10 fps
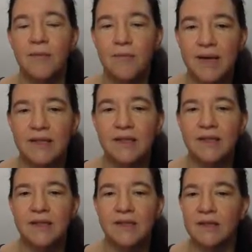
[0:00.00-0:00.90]
But,
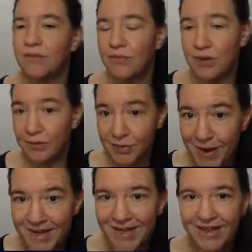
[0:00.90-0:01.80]
well,
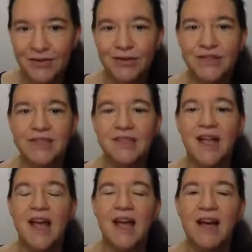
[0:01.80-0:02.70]
smart cards, for instance.
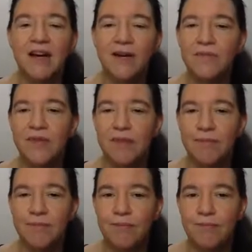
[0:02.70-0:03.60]

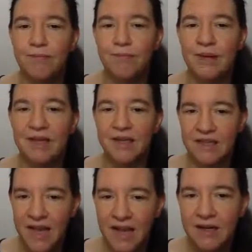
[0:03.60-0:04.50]
But the
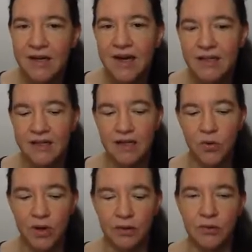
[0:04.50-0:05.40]
attacker has a
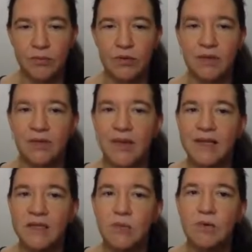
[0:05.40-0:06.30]
quantum computer. So
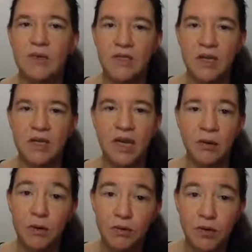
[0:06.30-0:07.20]
that's what we study in
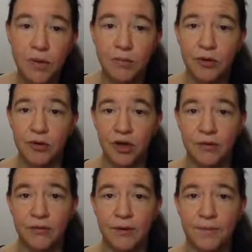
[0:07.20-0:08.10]
post-quantum
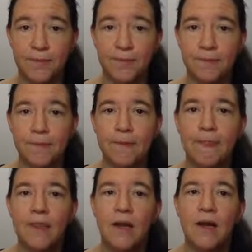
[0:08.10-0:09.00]
cryptography.
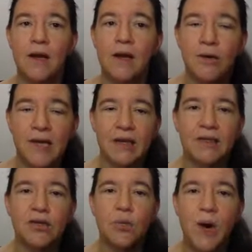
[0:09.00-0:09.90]
Okay,
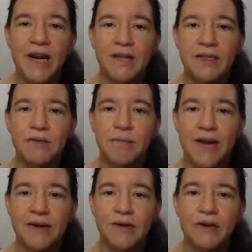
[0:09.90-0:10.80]
so why does it
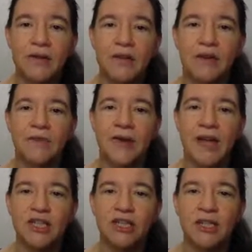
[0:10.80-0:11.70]
matter that we
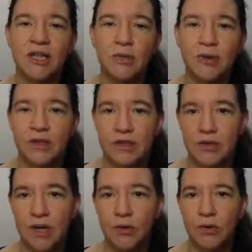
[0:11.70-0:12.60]
actually deal with this
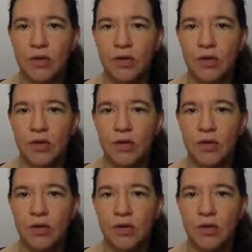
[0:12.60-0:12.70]
now?